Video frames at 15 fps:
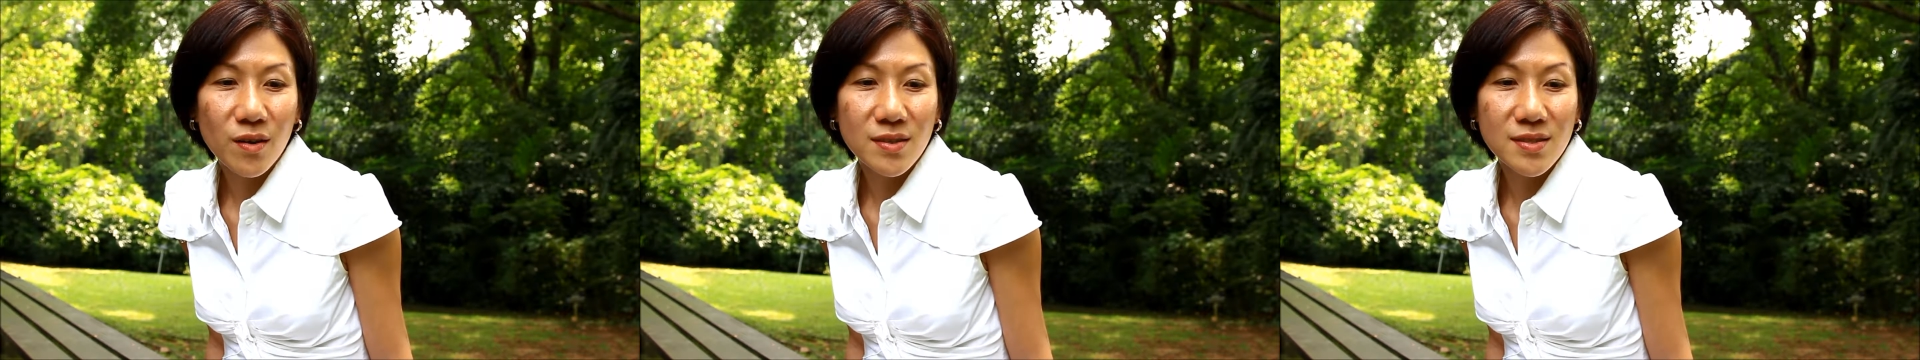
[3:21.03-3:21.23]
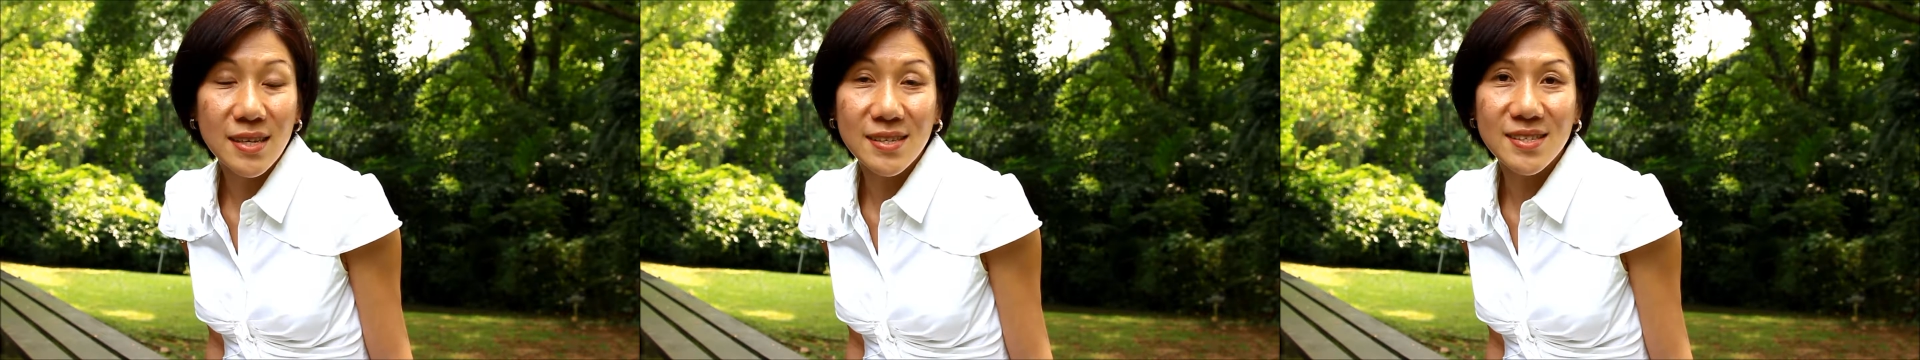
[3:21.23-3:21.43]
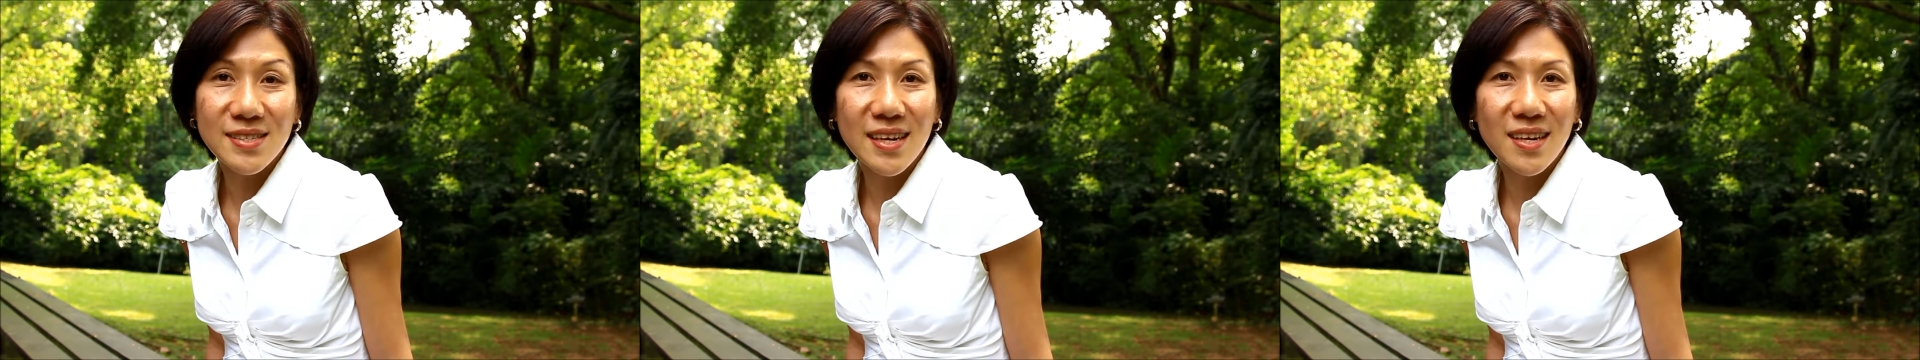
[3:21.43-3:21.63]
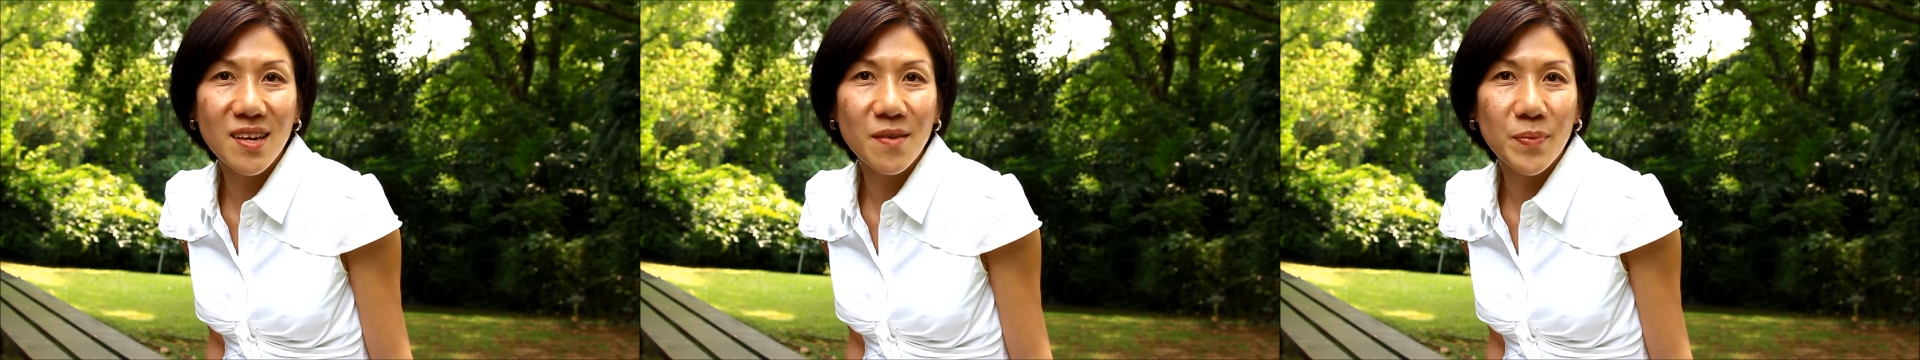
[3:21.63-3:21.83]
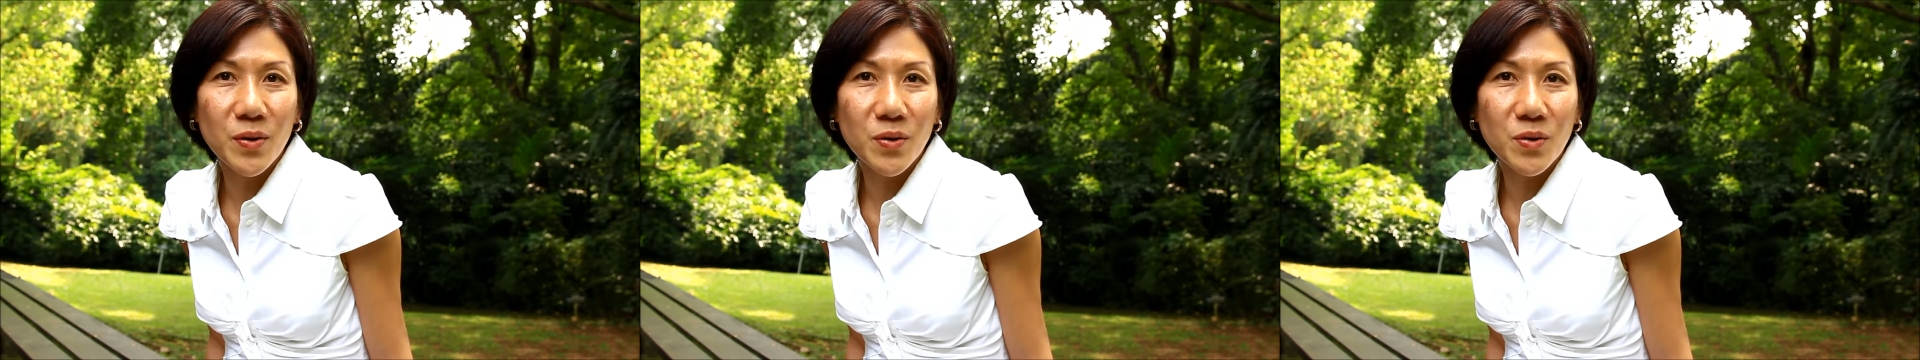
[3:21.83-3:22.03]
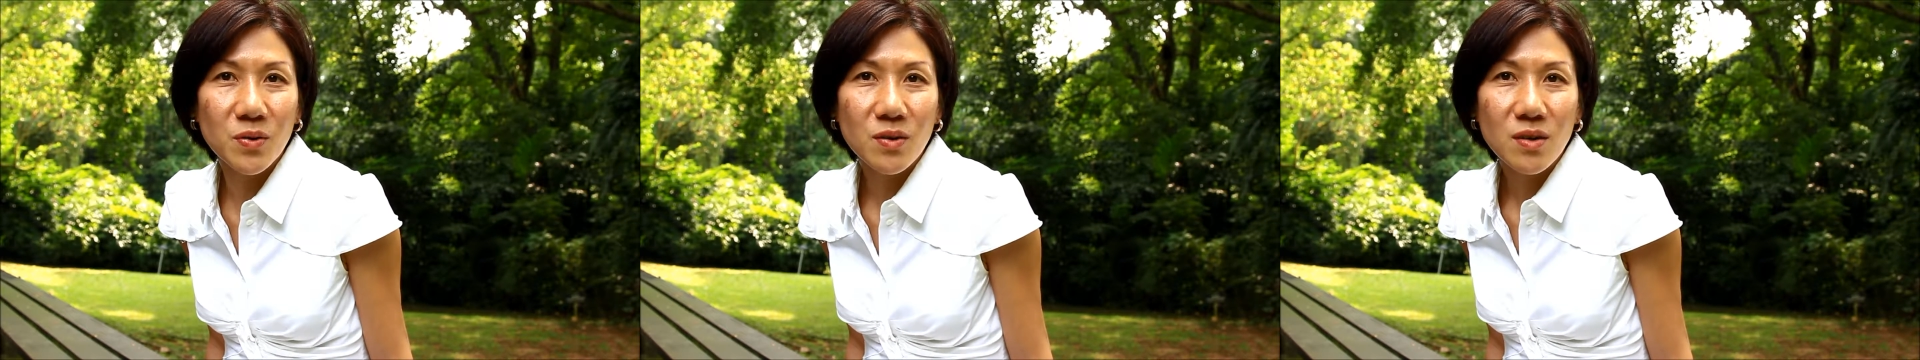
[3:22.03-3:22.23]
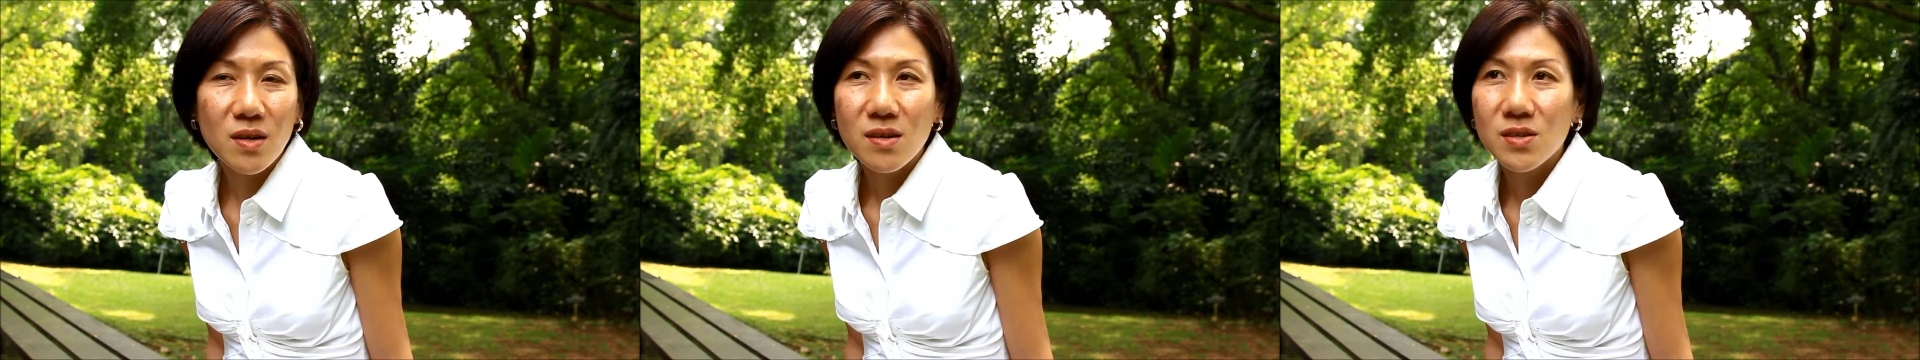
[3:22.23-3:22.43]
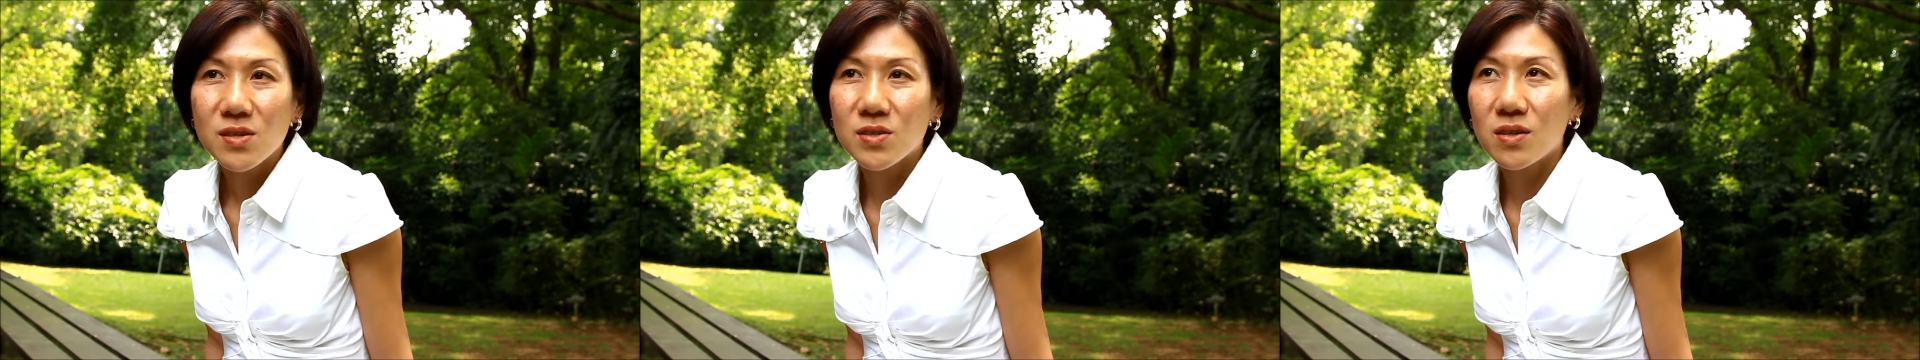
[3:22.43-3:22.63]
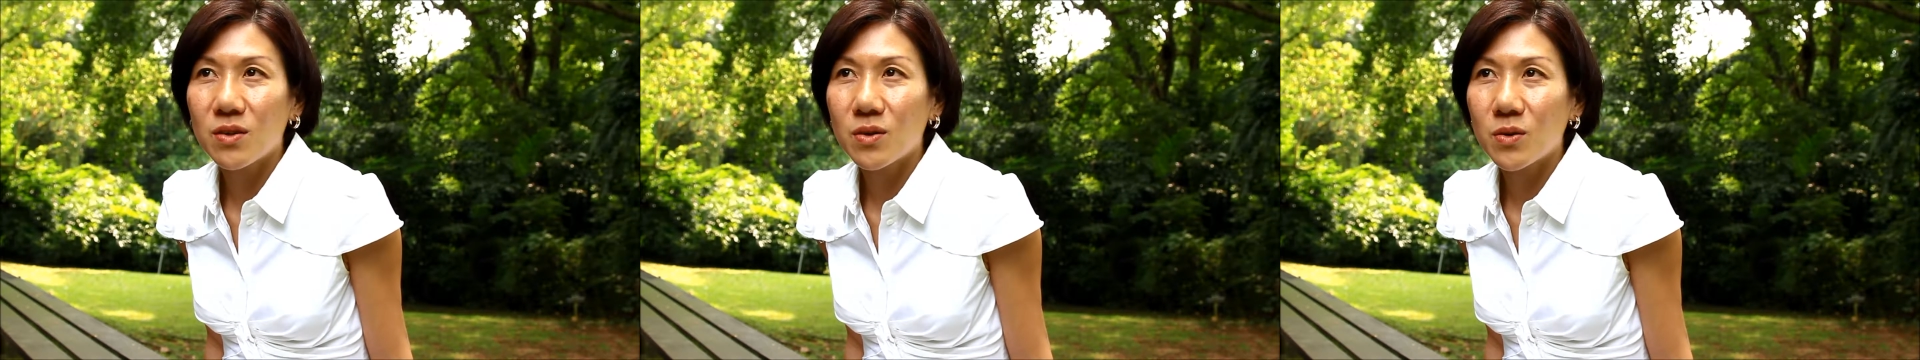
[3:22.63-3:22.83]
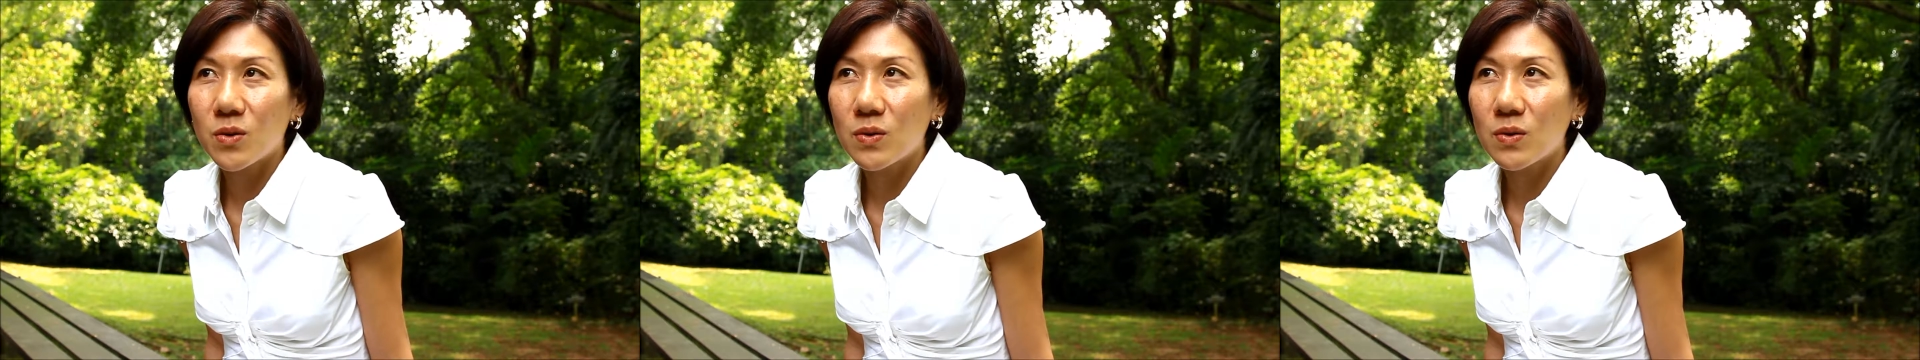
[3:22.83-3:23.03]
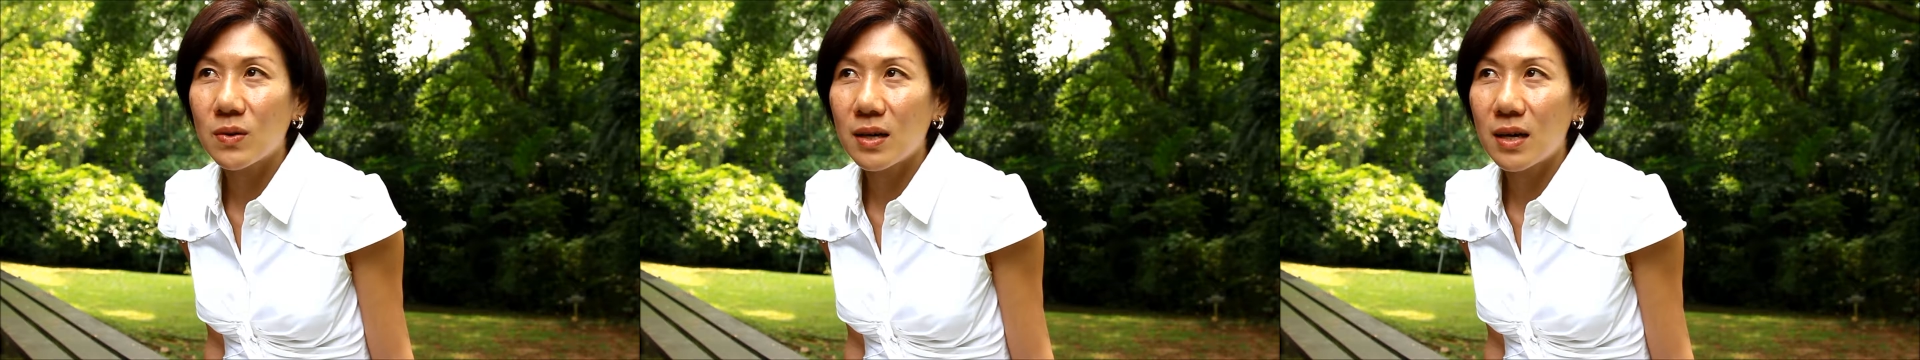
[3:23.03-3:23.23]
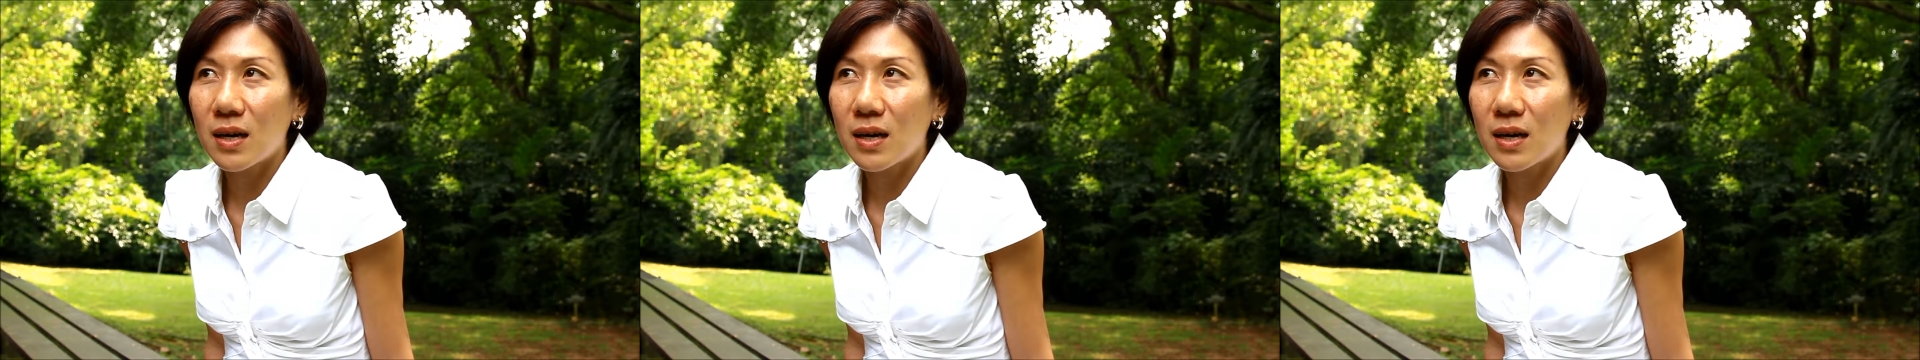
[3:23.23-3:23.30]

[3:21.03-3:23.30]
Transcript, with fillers: sustainable. So